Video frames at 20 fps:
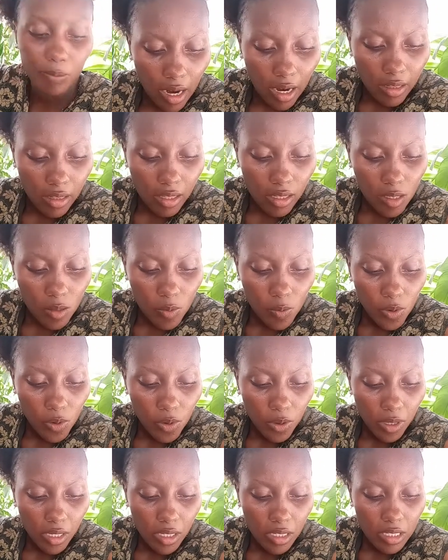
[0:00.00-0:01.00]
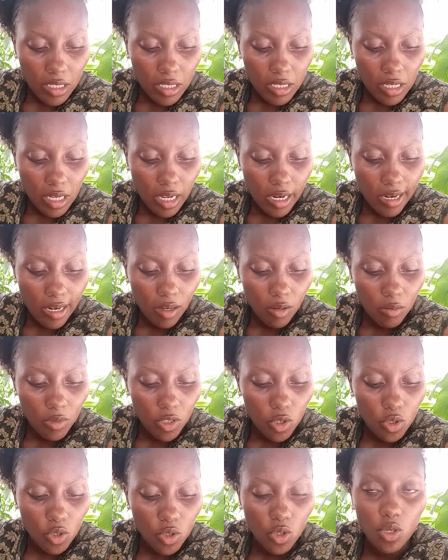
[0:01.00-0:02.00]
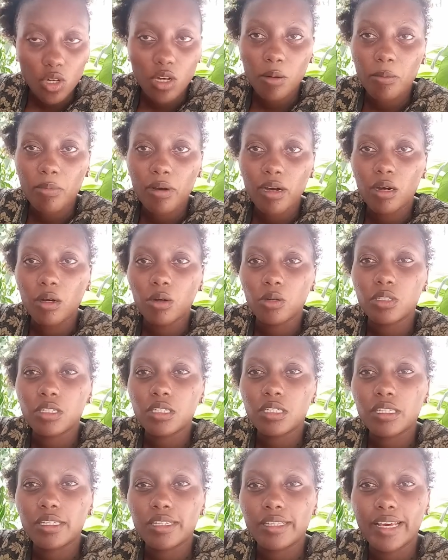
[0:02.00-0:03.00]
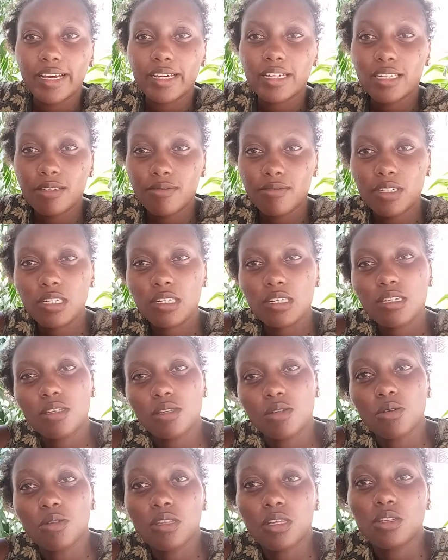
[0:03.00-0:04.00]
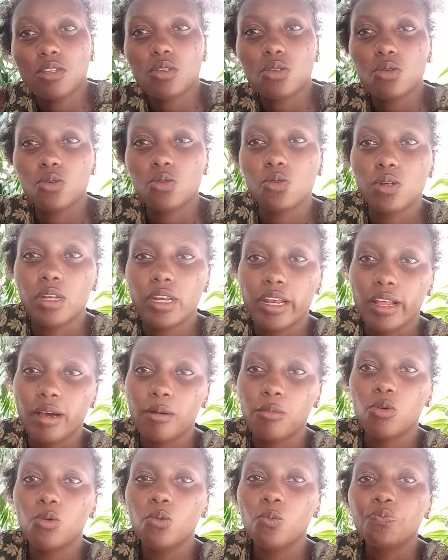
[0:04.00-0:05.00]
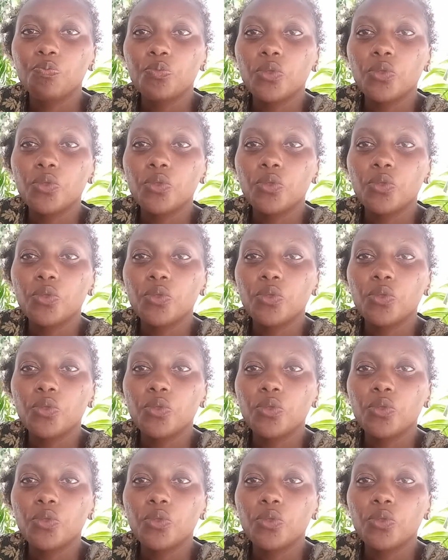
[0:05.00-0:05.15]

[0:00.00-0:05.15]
At this point, allow me to talk about the activities or things to do in Lamu.